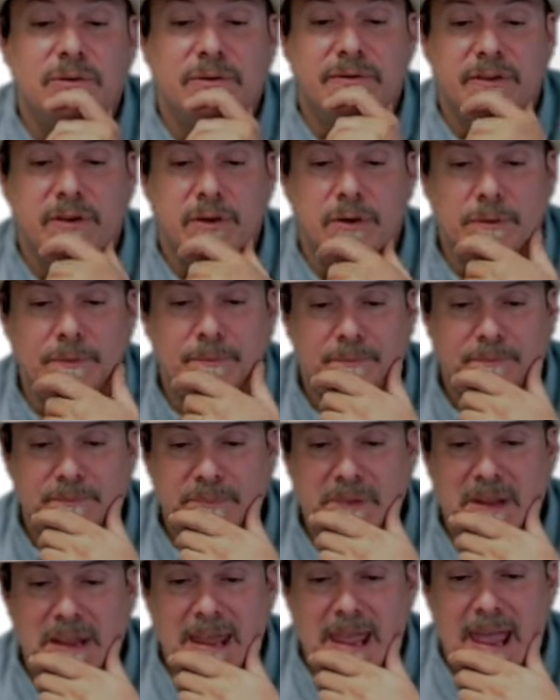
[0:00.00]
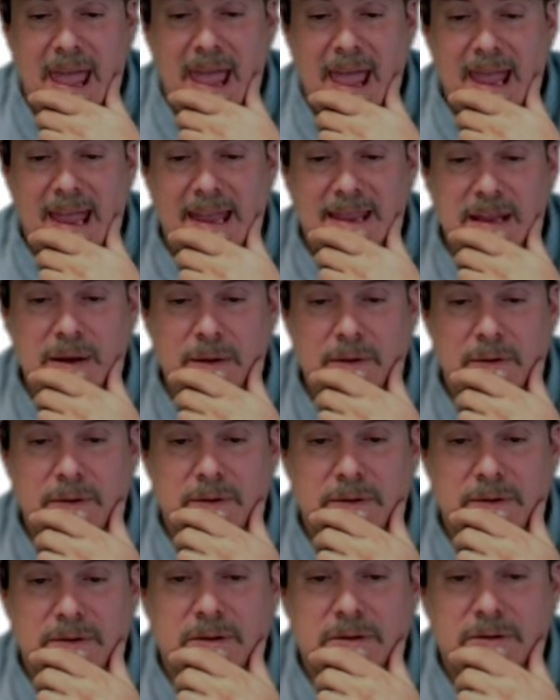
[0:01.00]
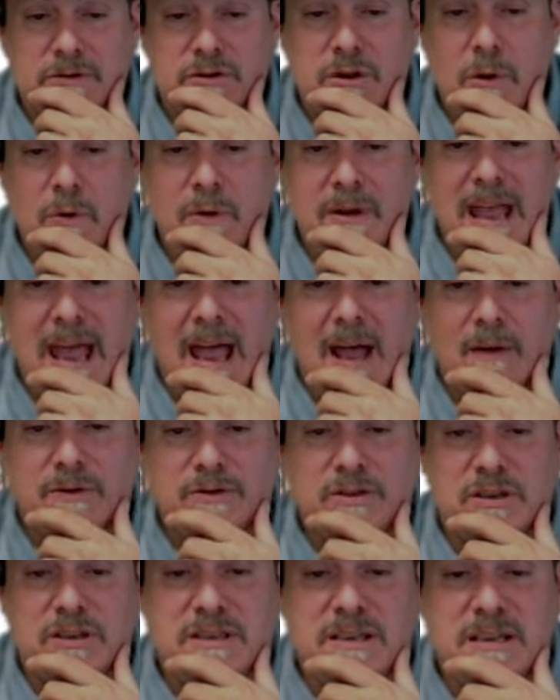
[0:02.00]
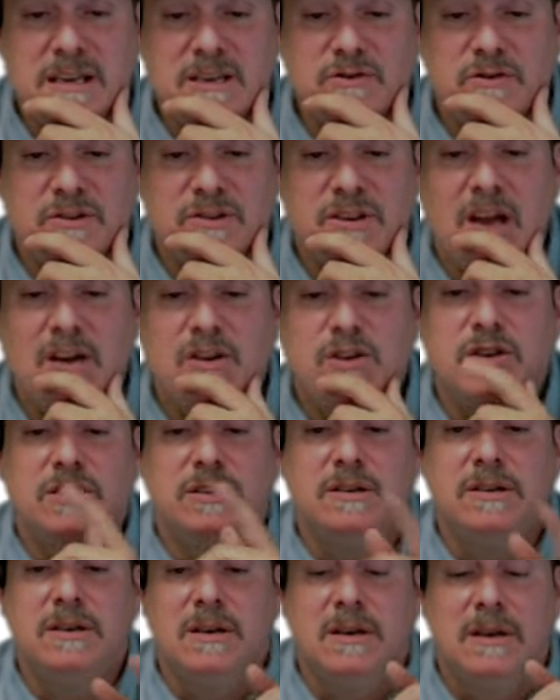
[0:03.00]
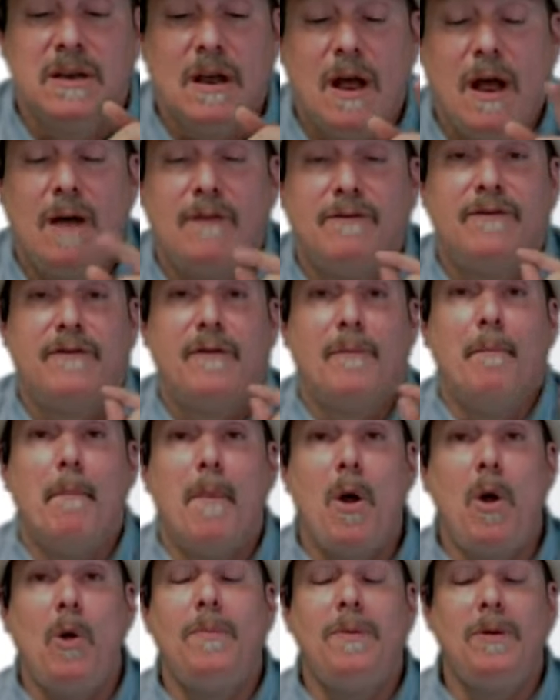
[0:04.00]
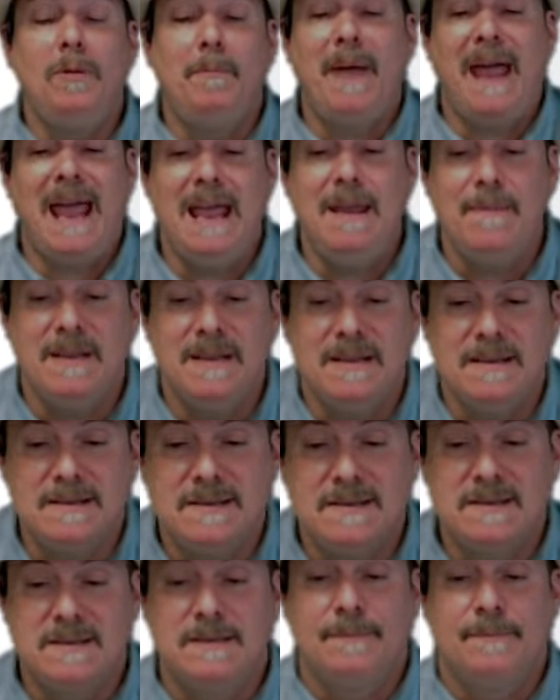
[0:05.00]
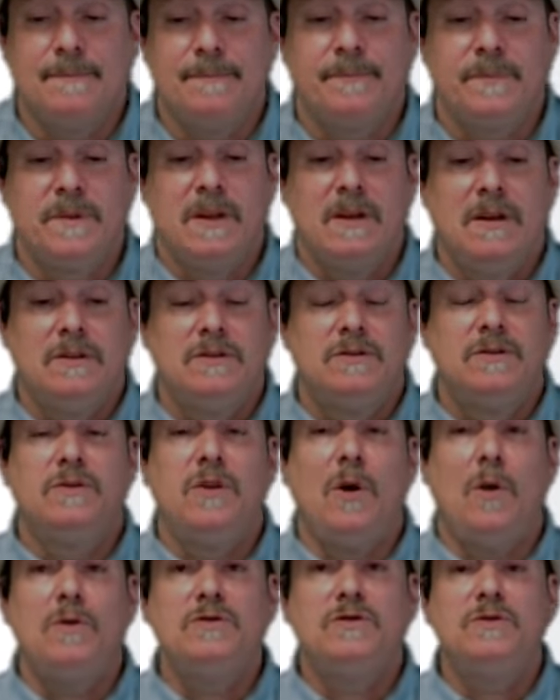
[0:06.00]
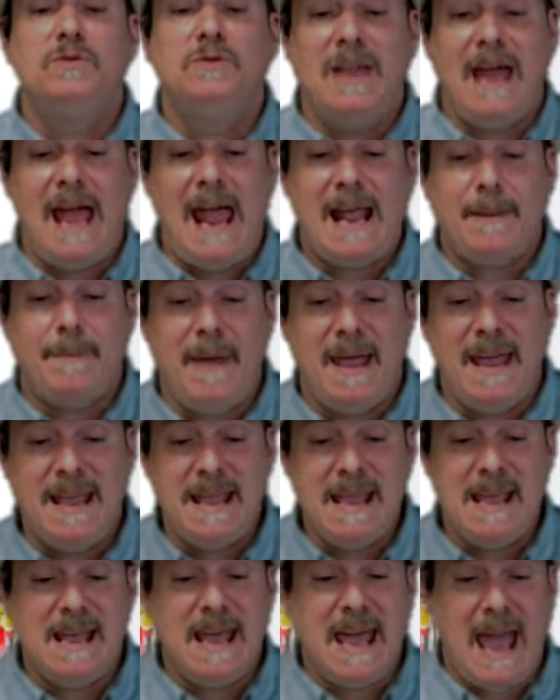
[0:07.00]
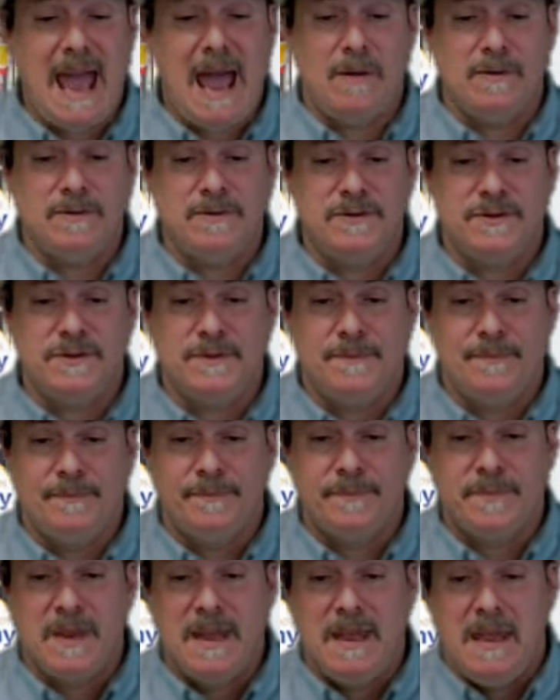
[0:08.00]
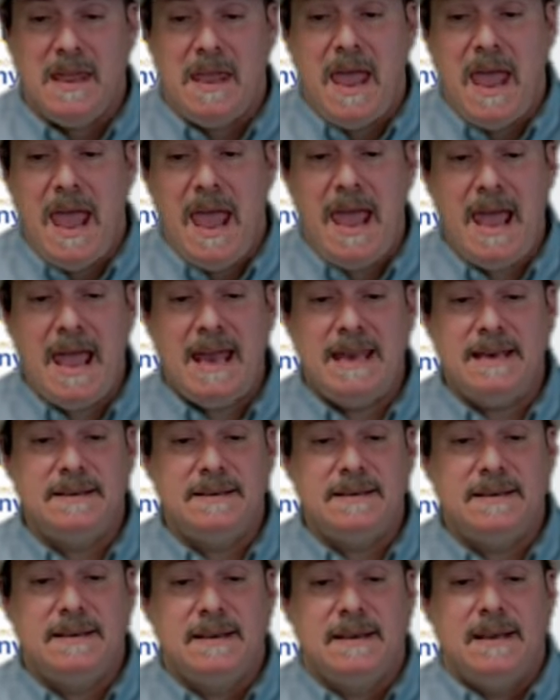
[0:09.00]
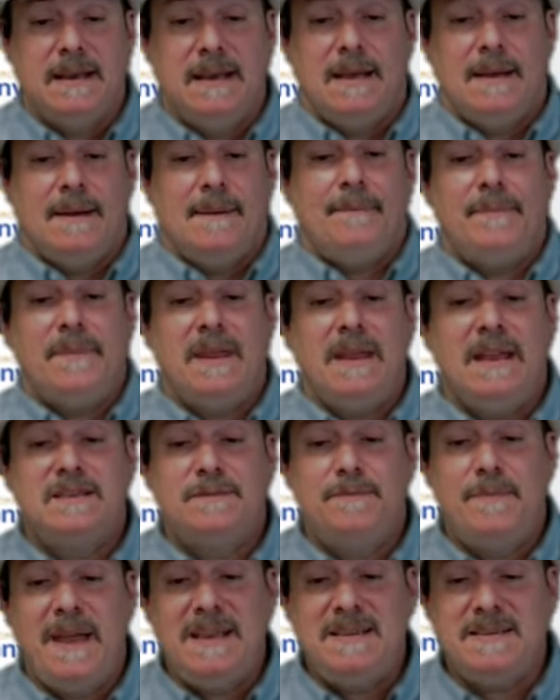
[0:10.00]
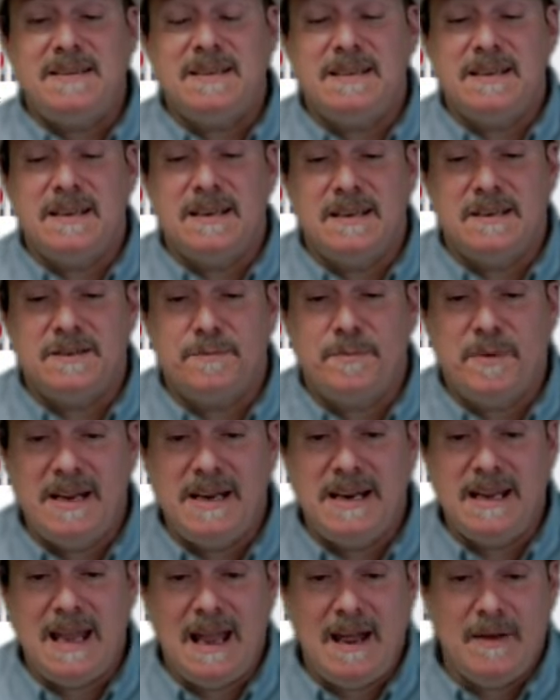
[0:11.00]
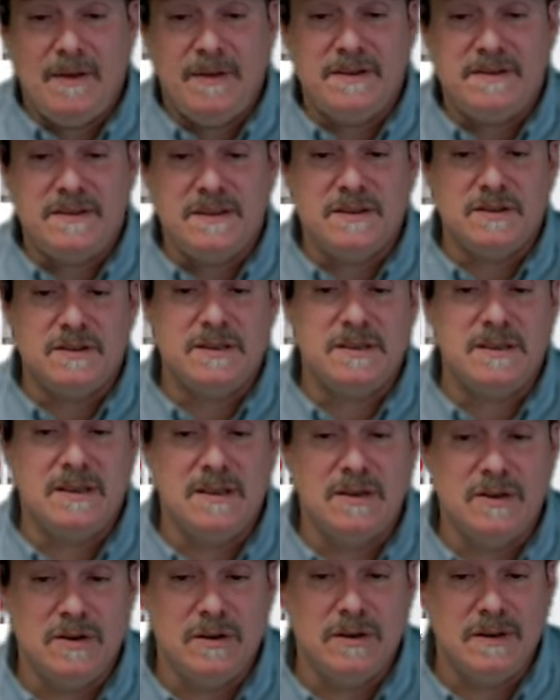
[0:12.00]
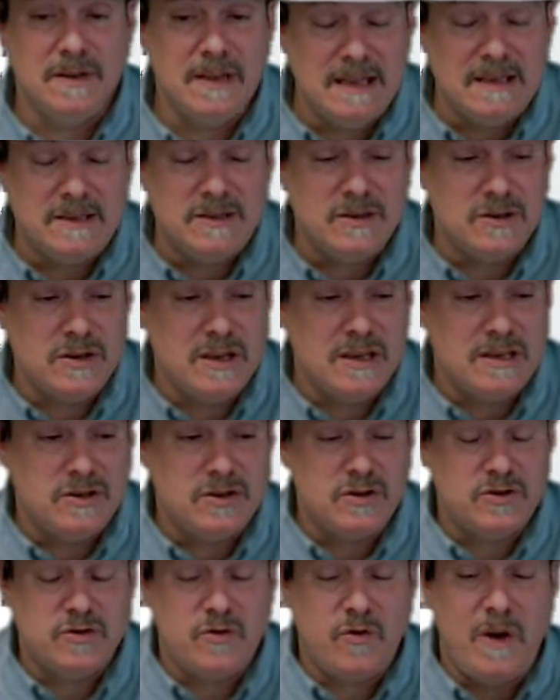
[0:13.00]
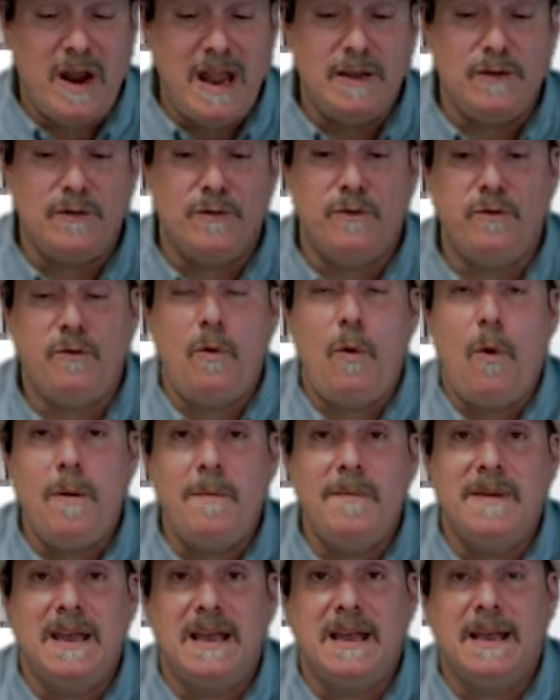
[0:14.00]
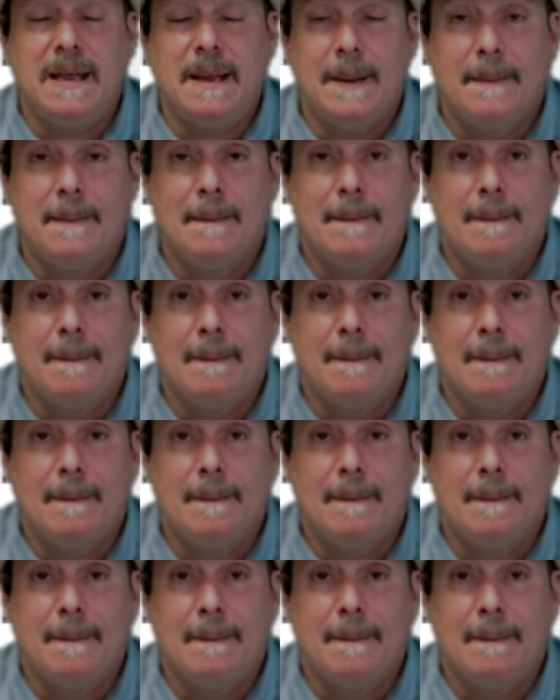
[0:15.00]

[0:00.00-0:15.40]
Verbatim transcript: review and they were showing how just the introduction of mobile payments to those who lack bank accounts and it's basically explaining how this is it's it's transforming